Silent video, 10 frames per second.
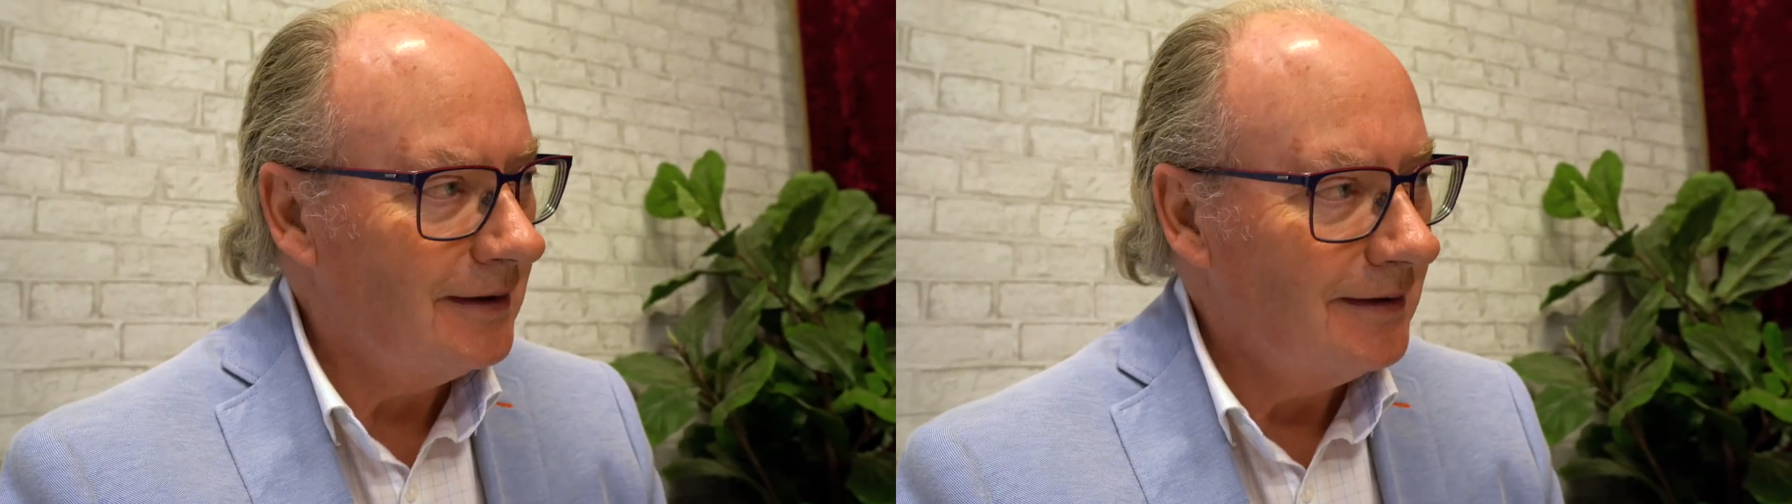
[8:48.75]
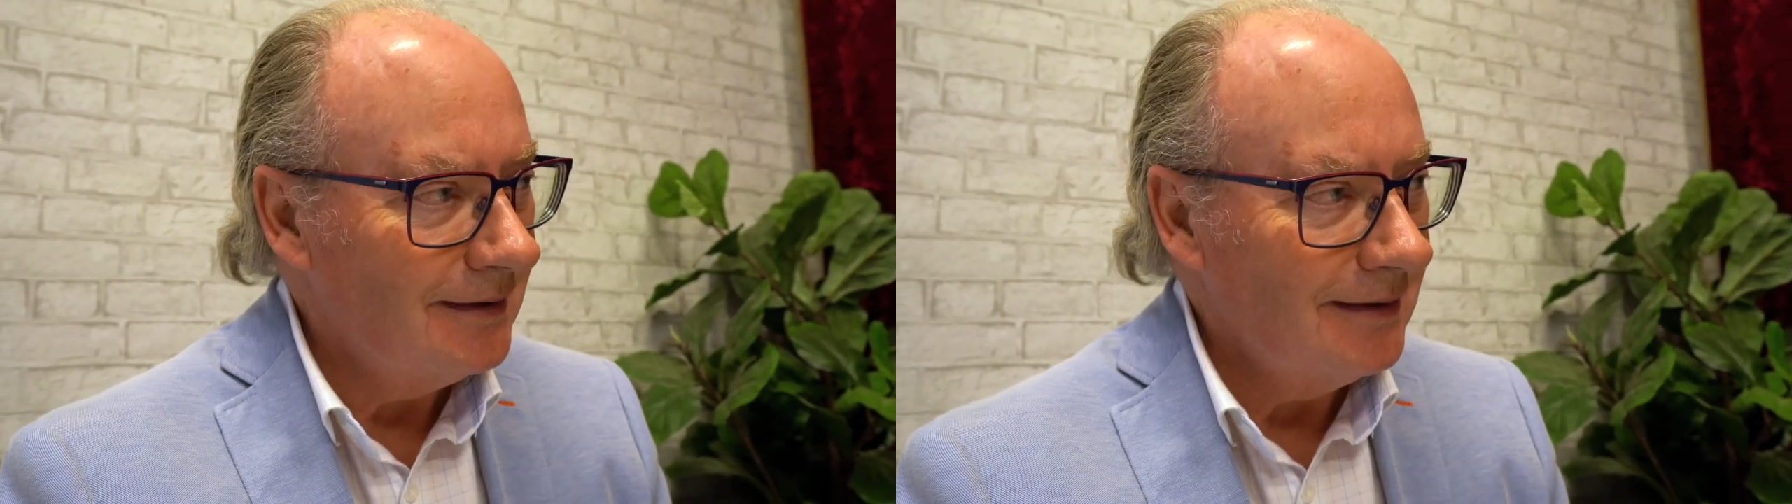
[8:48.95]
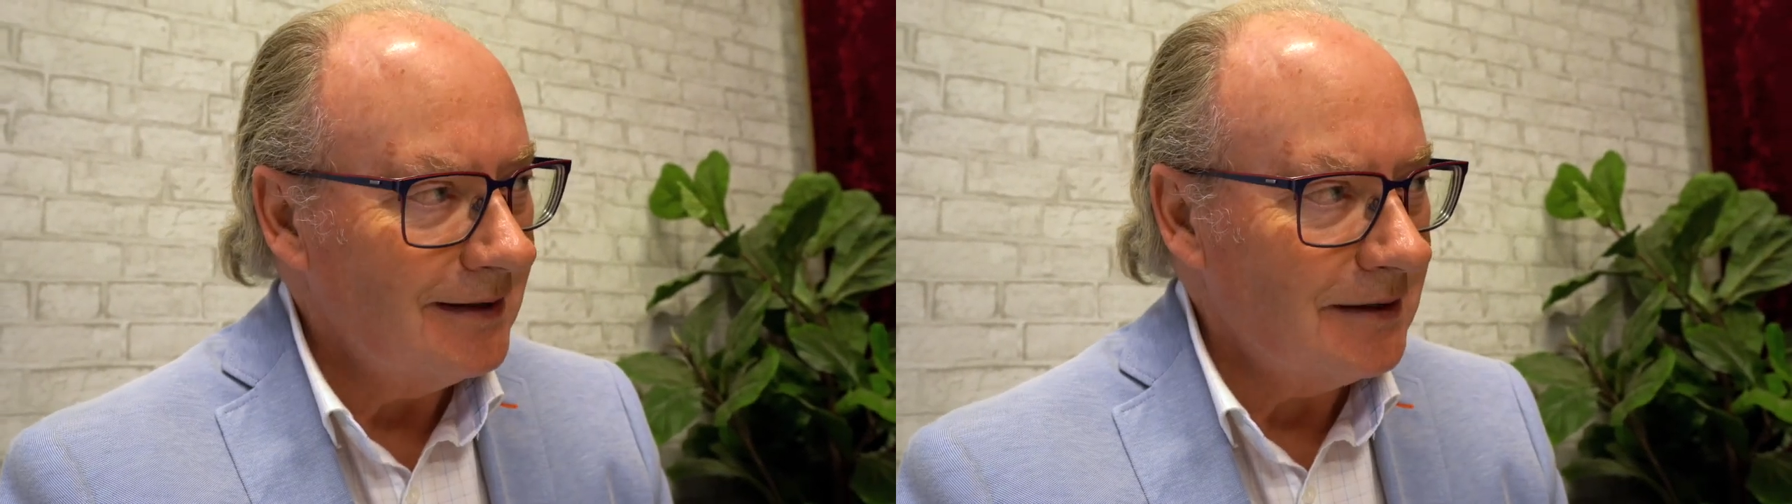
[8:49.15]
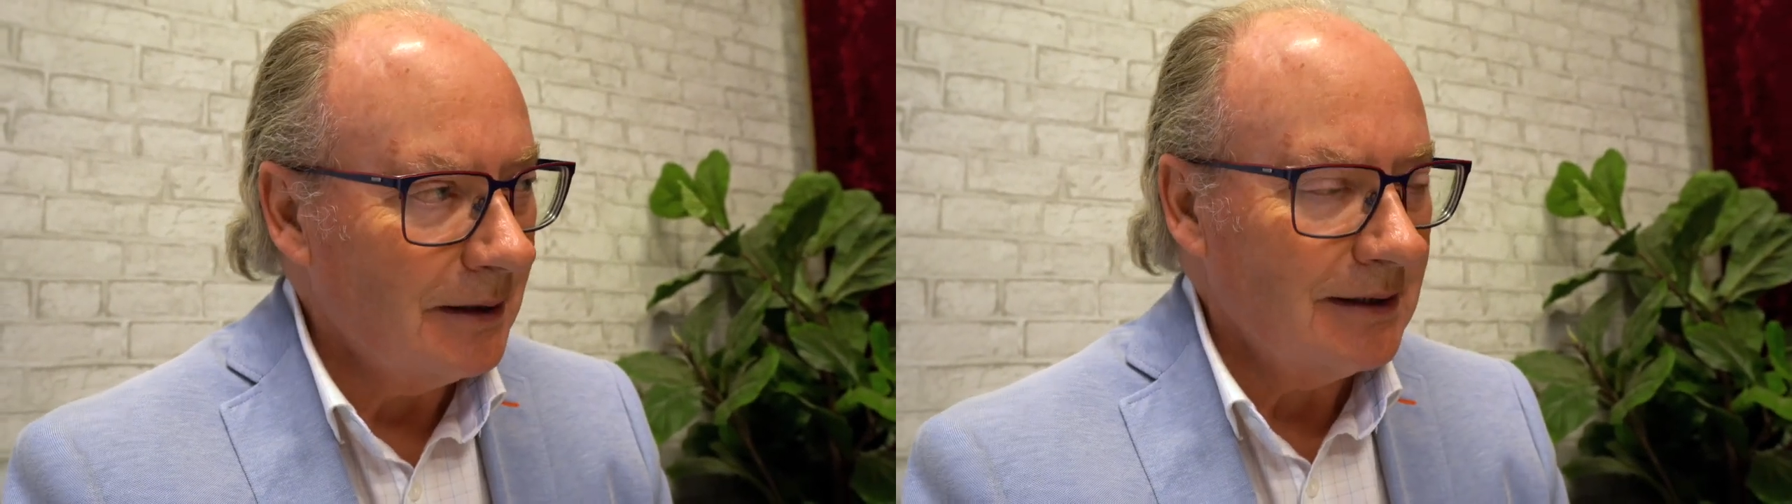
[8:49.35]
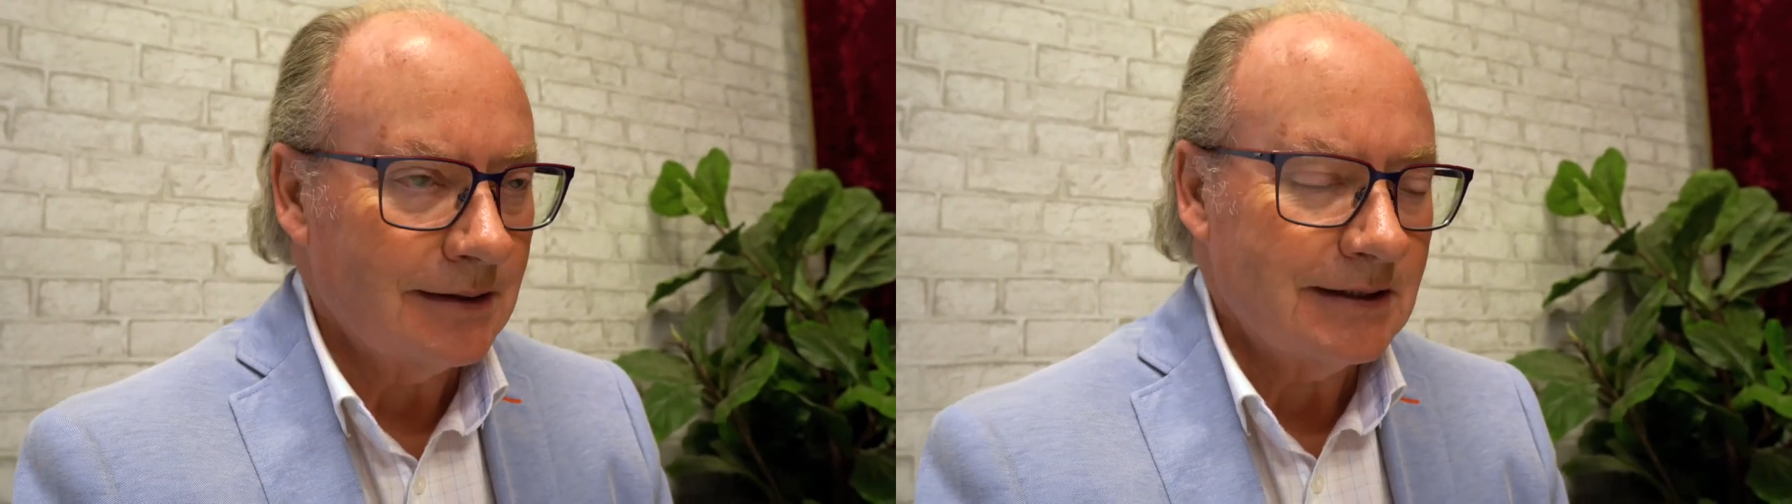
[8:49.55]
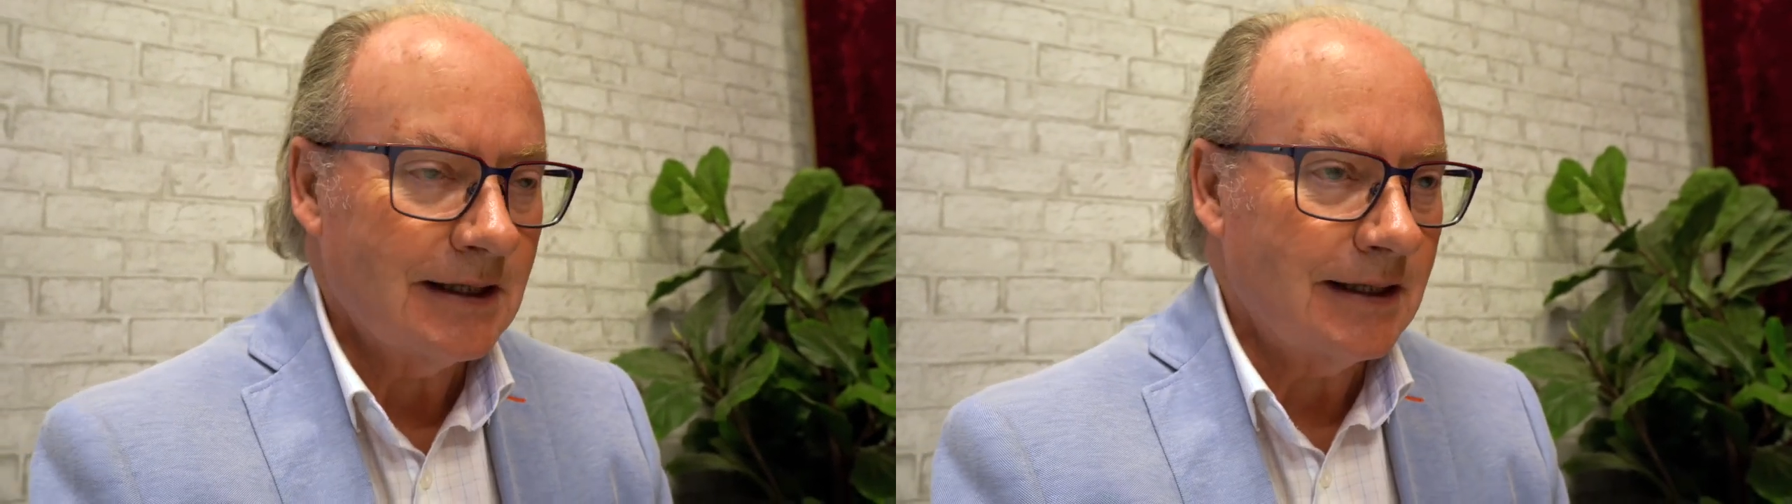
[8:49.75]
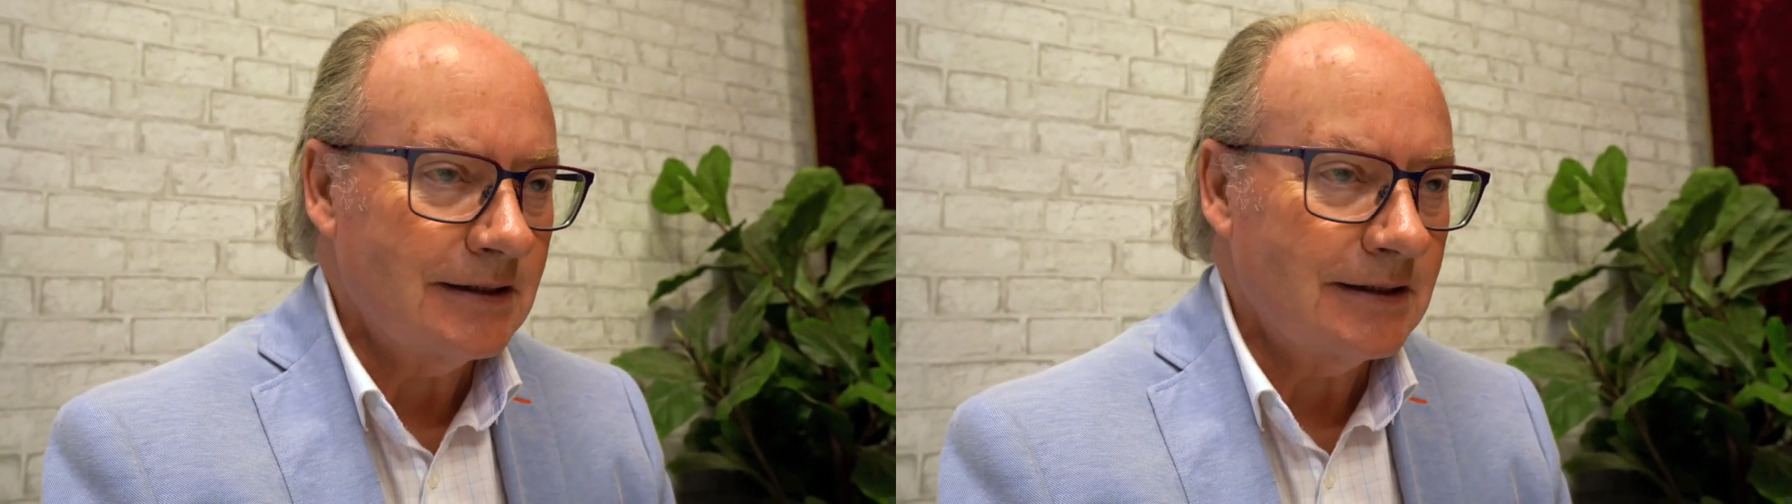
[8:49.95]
in the middle of the city.